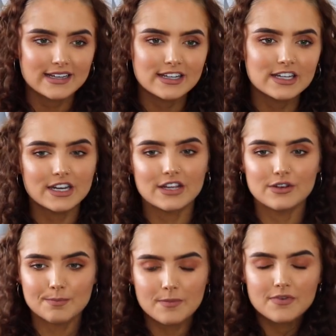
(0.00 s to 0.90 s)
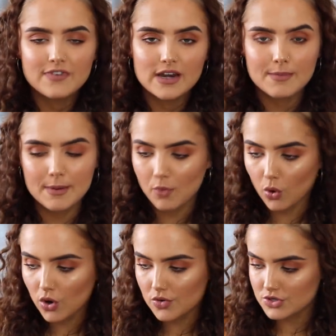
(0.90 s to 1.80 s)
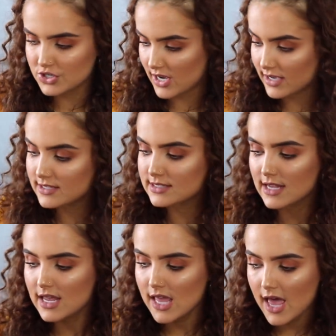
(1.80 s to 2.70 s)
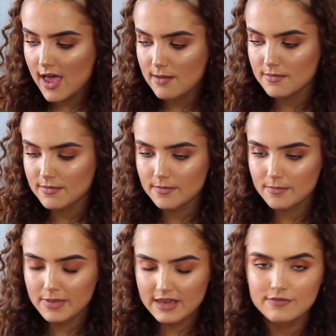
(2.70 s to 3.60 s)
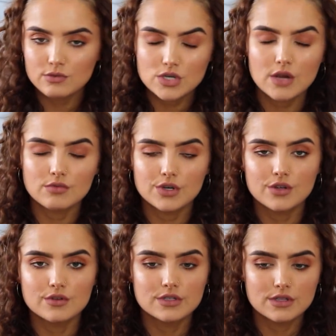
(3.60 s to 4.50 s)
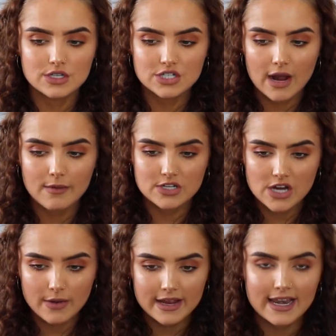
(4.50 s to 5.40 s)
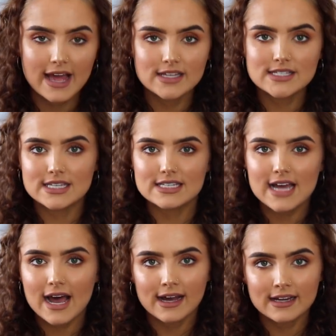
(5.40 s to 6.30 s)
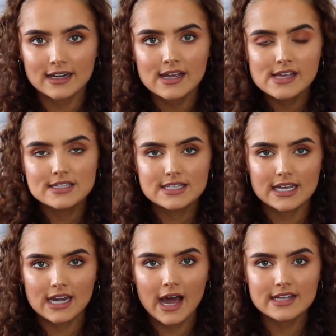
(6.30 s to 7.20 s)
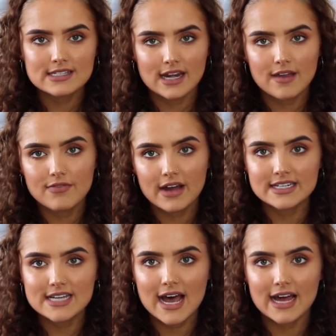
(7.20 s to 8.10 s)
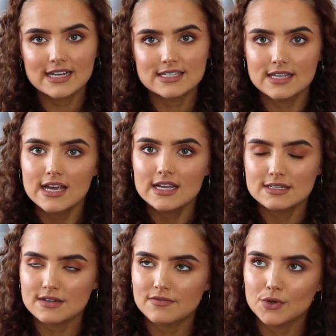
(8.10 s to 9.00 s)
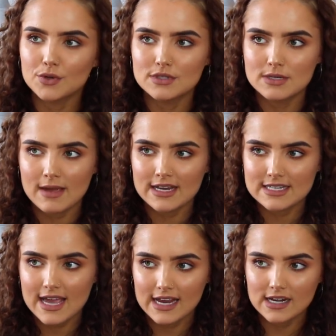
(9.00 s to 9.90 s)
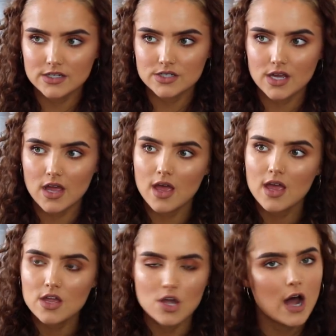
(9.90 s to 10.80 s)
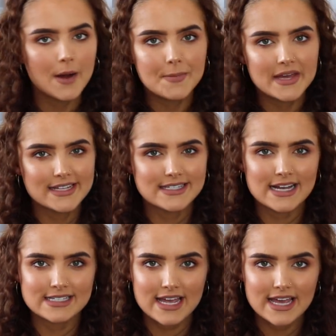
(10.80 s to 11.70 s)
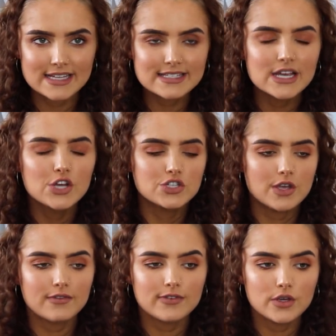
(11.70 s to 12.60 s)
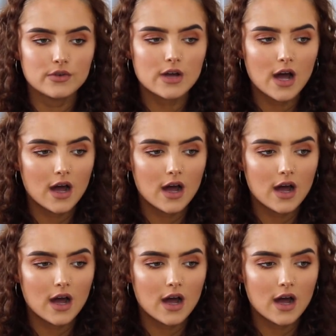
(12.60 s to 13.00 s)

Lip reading: you know, you feel a bit more conscious, but if you don't use the shower gel, it lets the tan sit nice, and I find tan is difficult to maintain under your armpits as it is. So if you